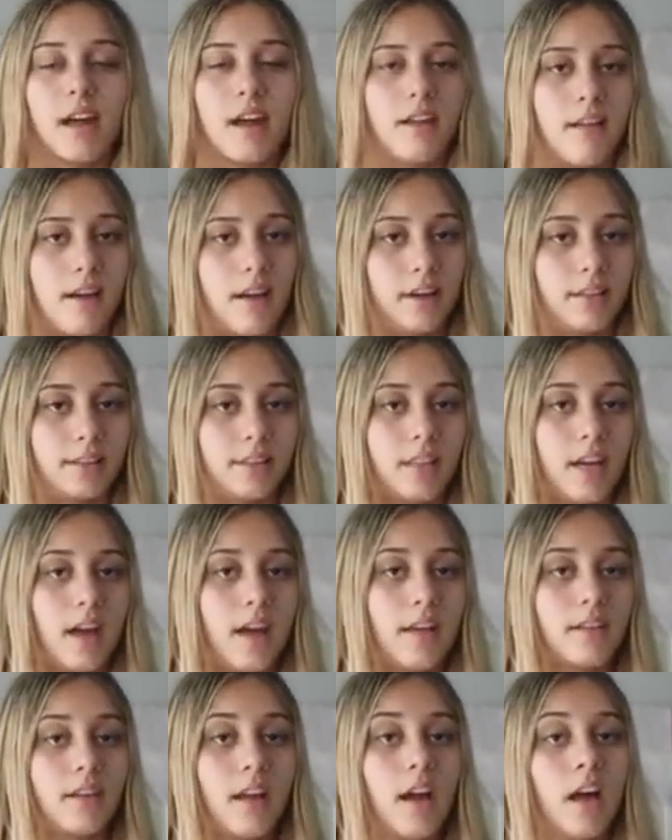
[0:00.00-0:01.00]
10 out of
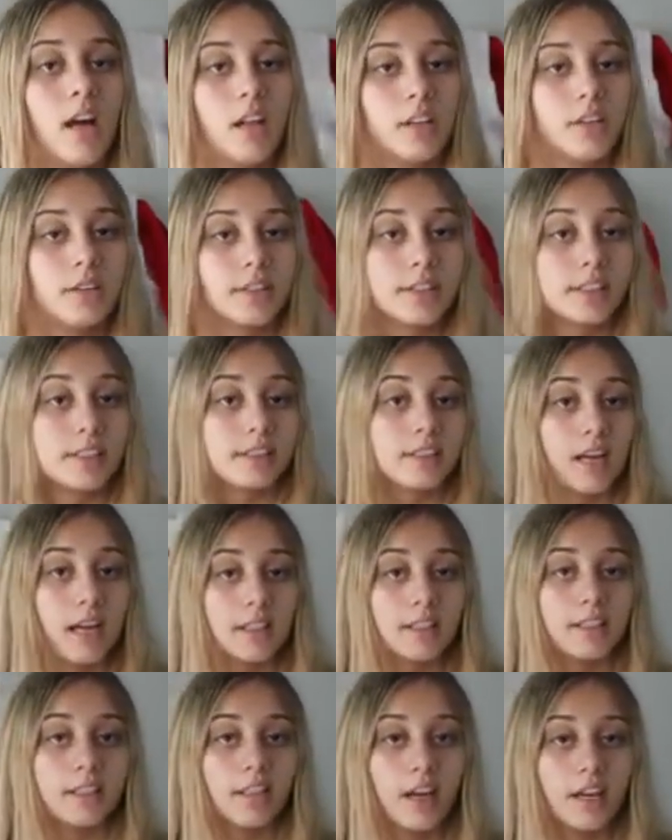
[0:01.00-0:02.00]
10, looks
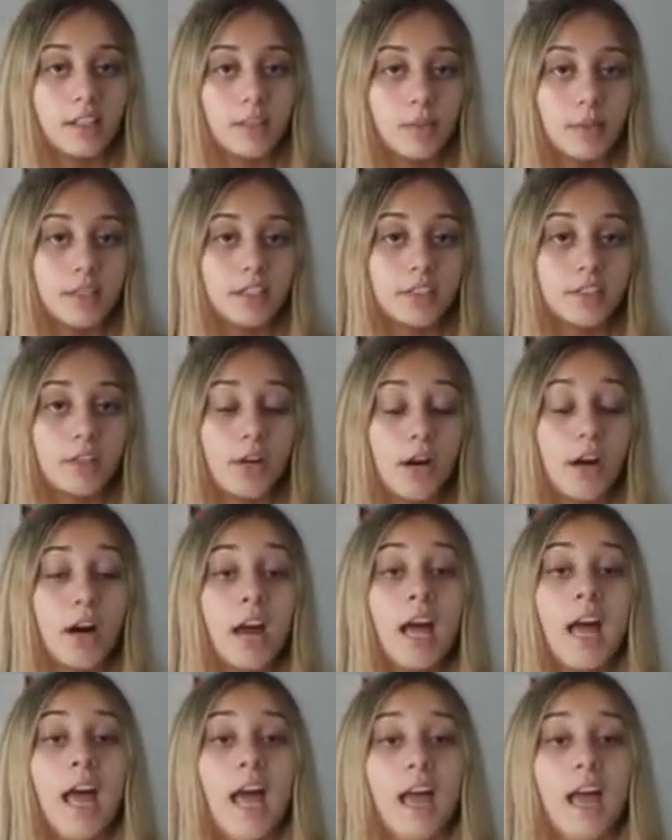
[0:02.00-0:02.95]
exactly like the picture.